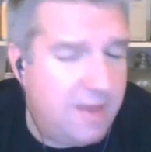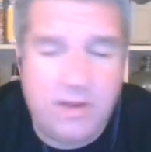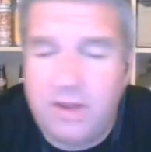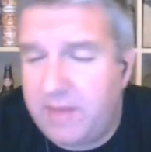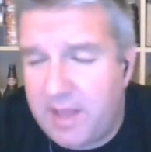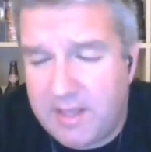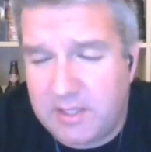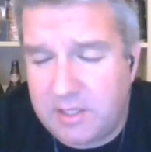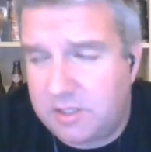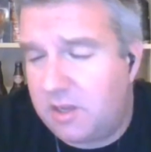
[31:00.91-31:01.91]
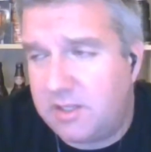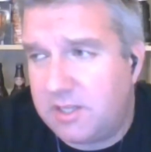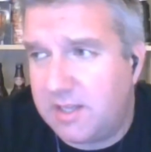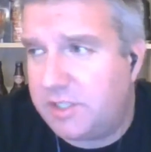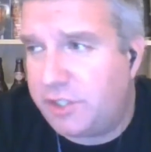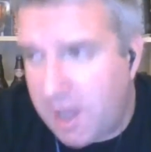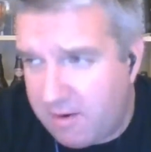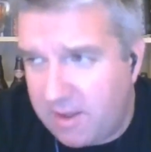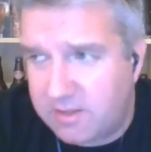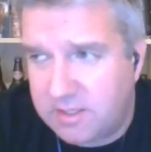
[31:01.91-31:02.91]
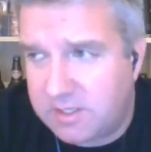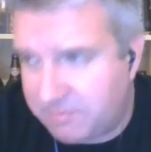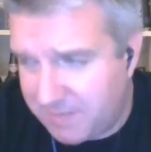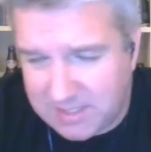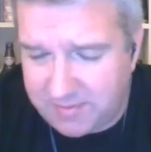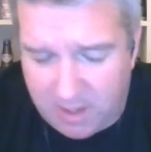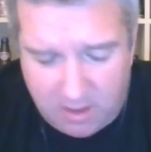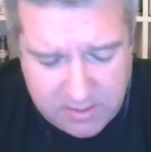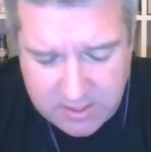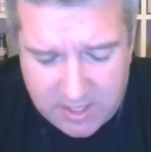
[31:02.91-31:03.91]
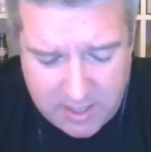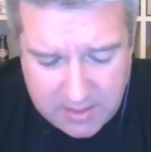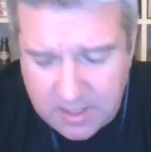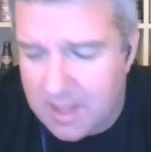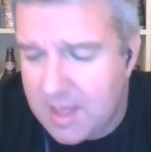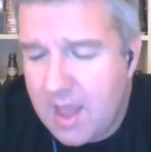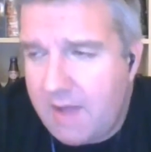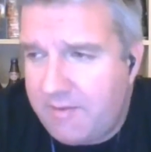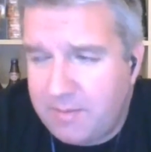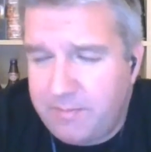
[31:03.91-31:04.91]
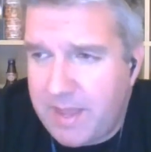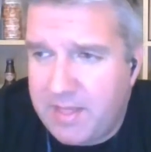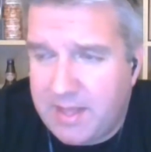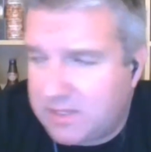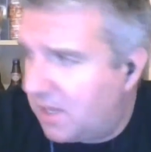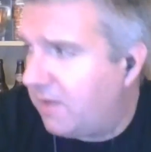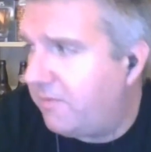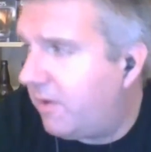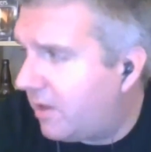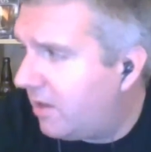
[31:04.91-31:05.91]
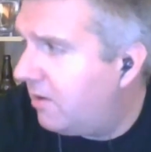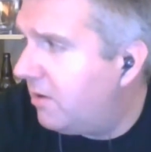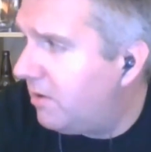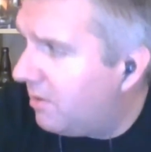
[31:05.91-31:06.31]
Even it is, it just tastes like sherry because it's massively oxidized. I've had beer that's like fucking.